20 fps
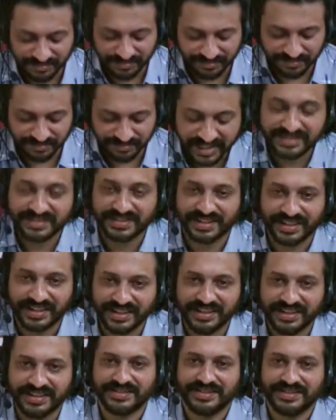many
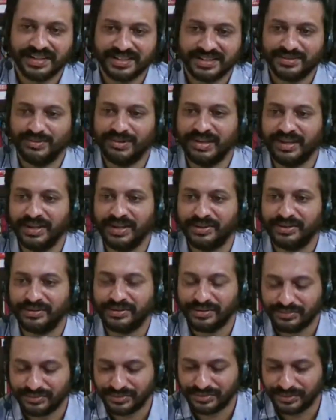studies, actually. You know,
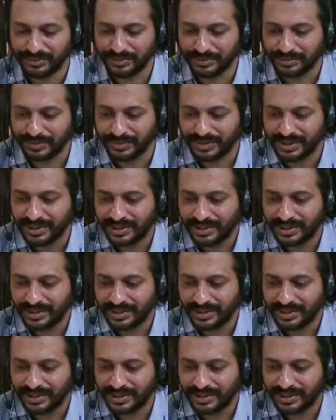if you